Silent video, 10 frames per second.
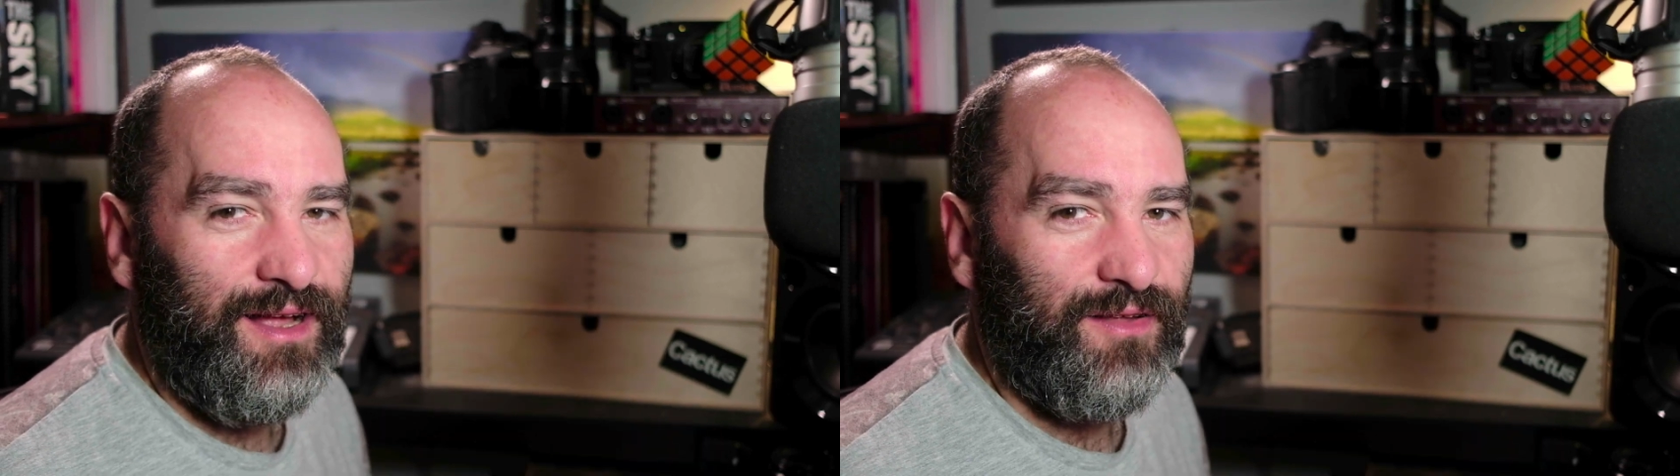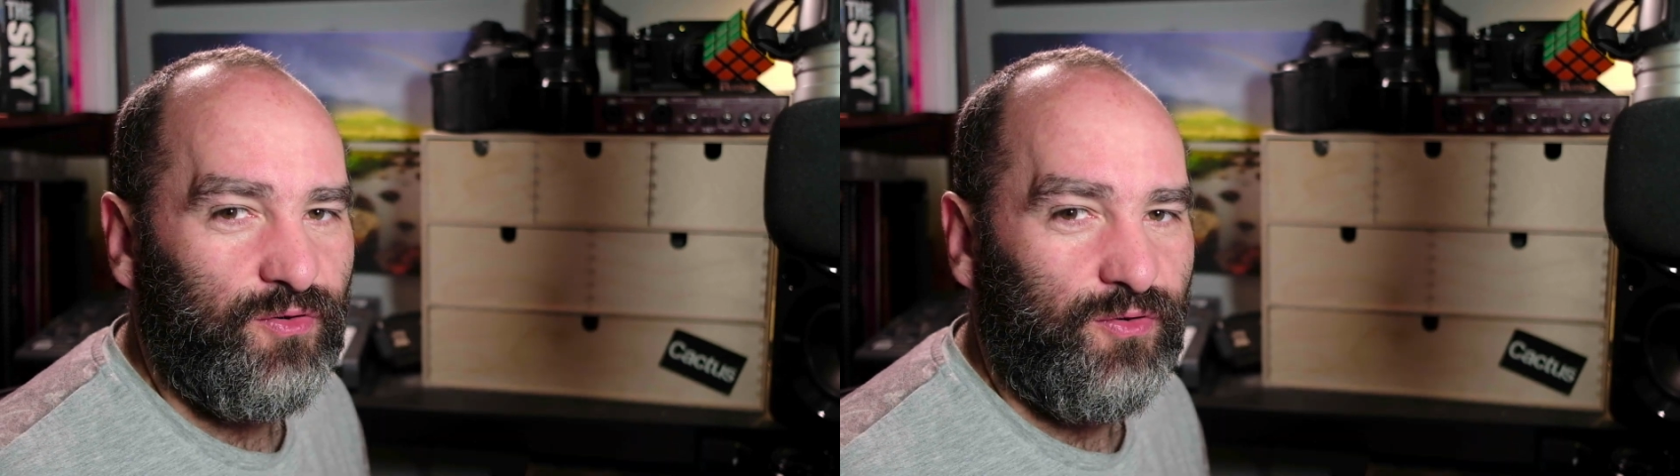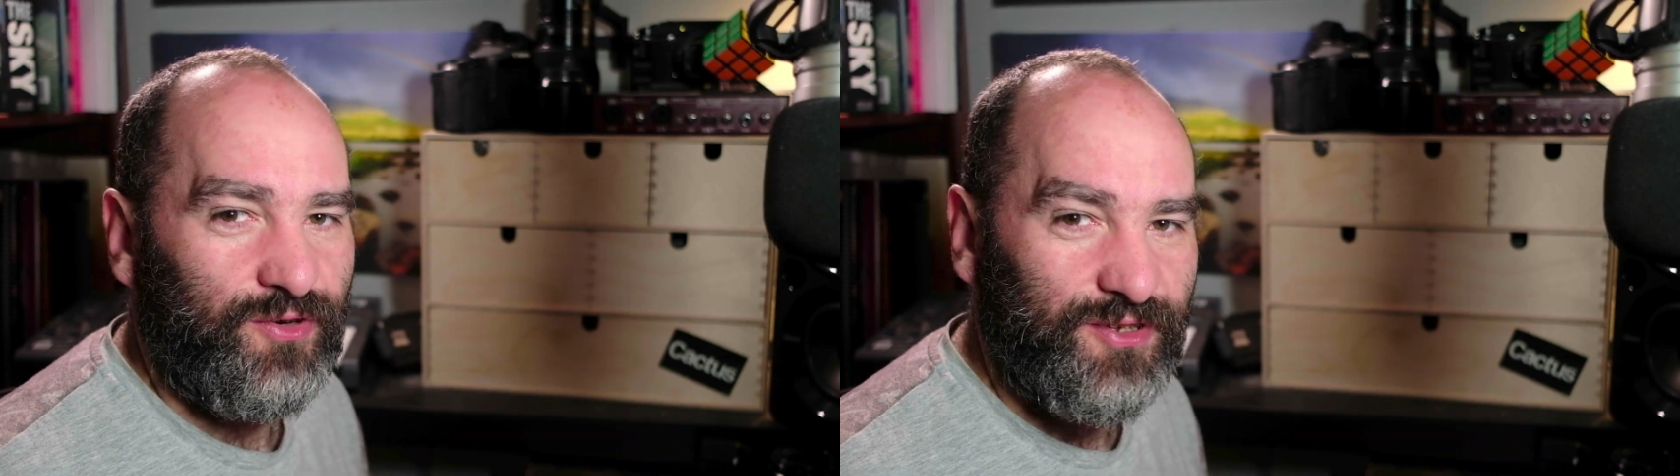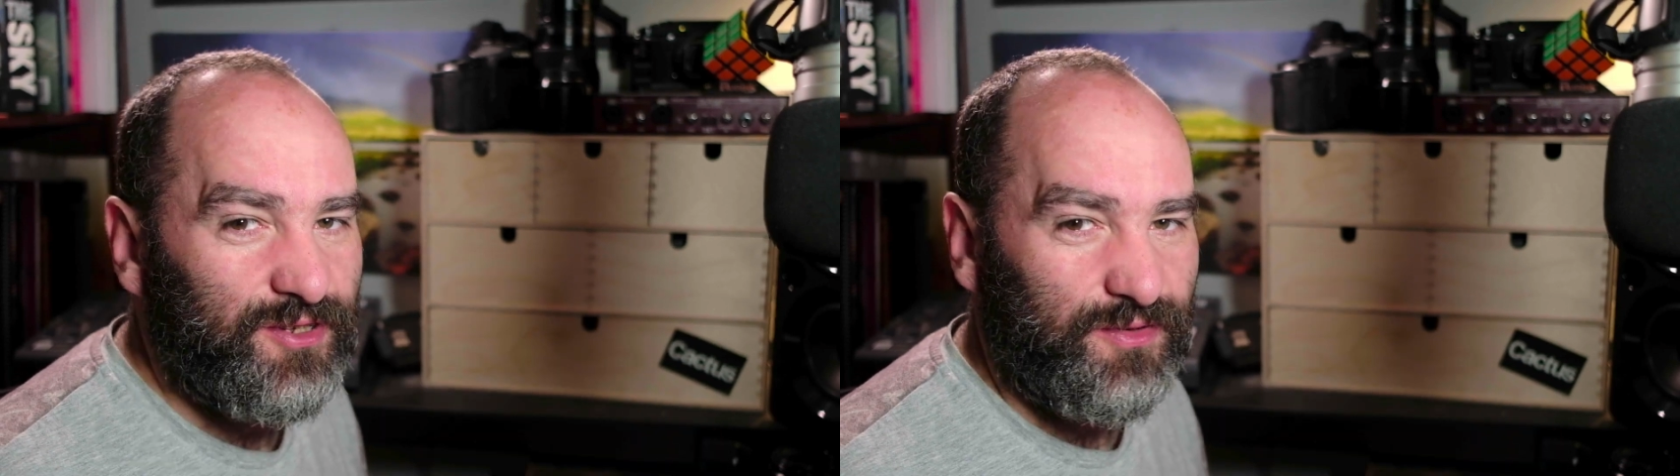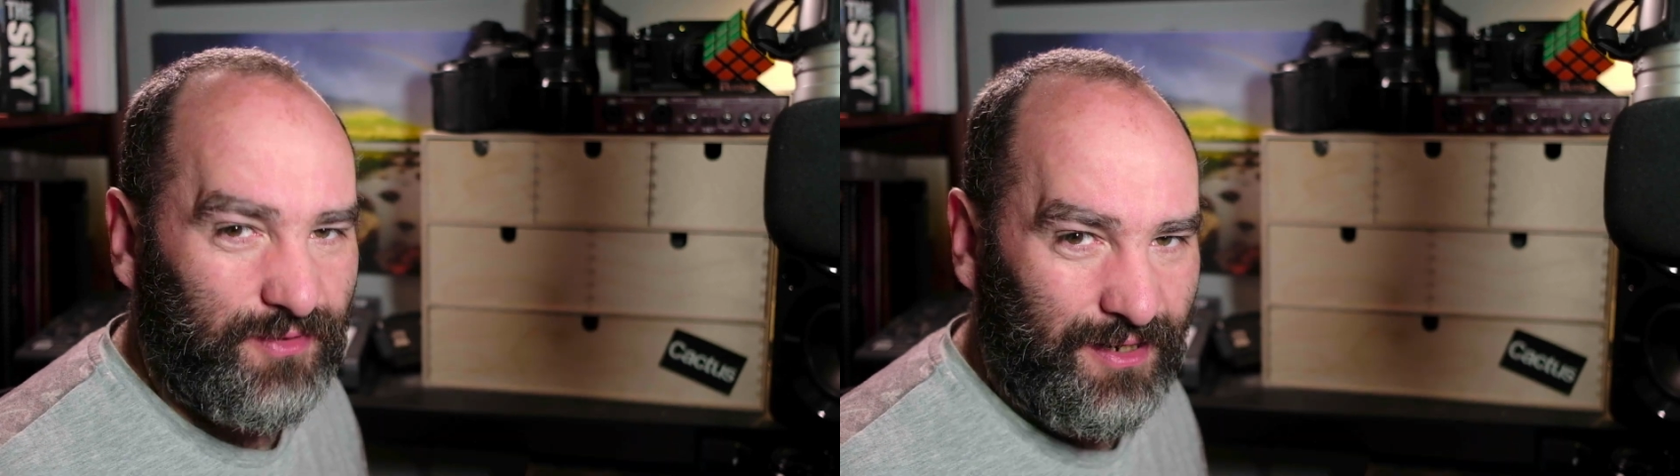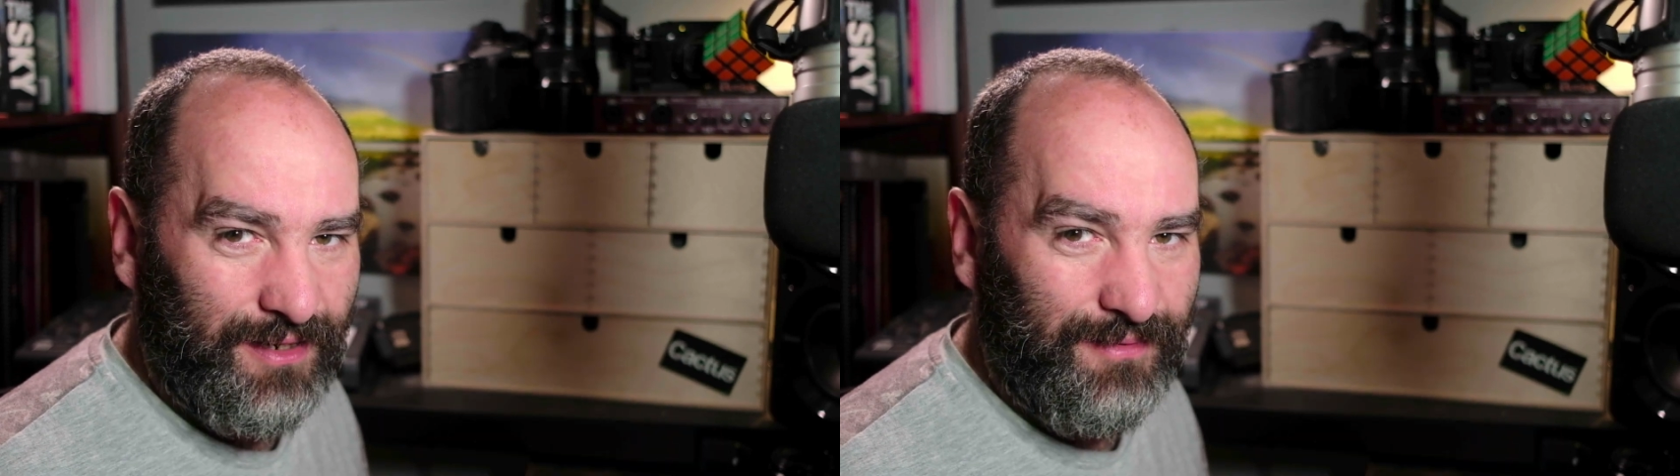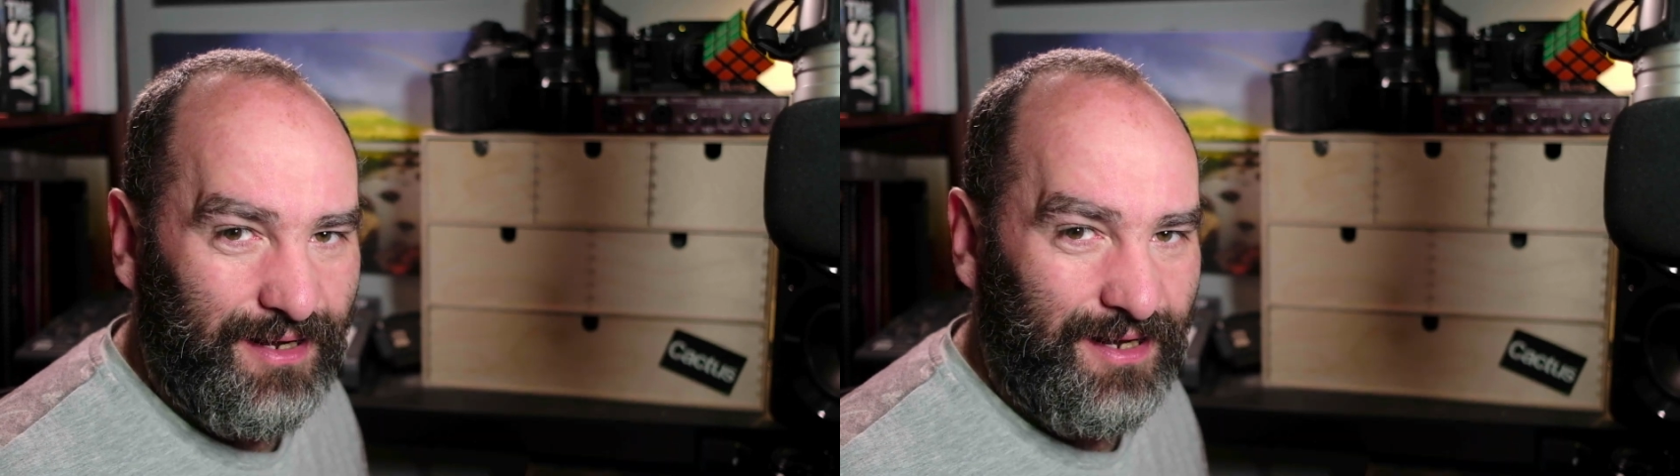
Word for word: and of course subscribe